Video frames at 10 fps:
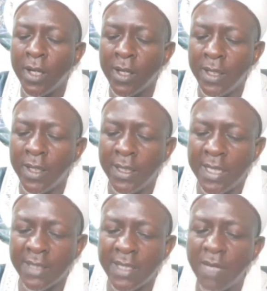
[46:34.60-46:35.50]

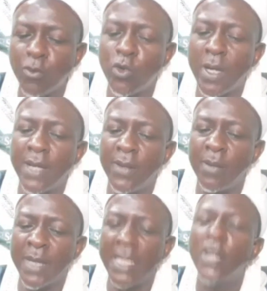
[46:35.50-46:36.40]
it has come during
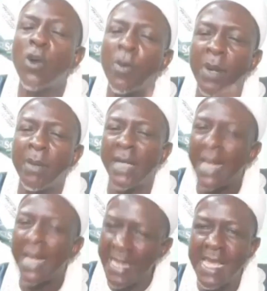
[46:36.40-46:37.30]
the beginning of
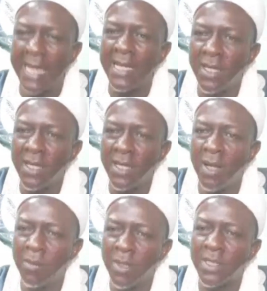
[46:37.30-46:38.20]
Ramadan here,
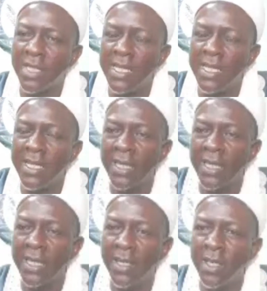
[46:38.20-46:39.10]

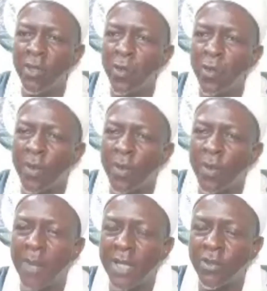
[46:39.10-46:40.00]
mostly in
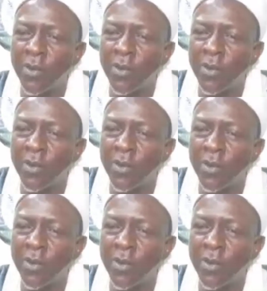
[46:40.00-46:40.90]
northern part of
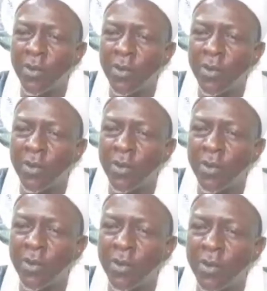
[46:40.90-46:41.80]
Nigeria. So
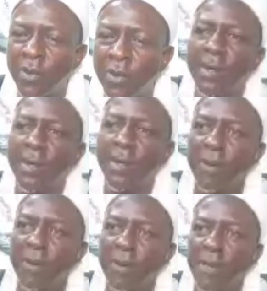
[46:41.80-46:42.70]
now
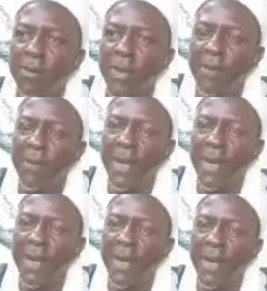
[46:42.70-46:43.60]
the
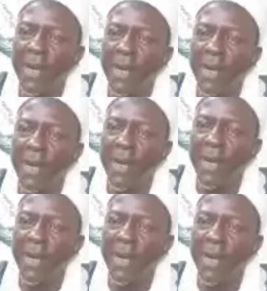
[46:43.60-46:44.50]
palliatives
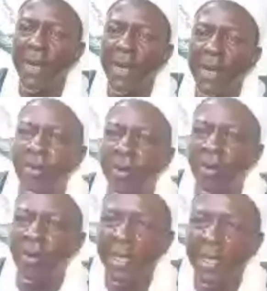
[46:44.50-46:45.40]
or the assistance
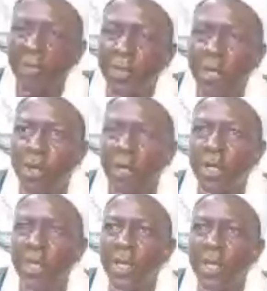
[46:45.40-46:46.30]
during Ramadan
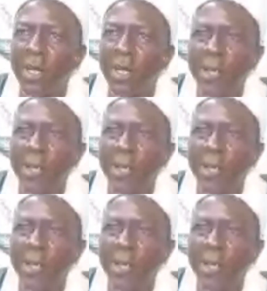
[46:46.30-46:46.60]
period,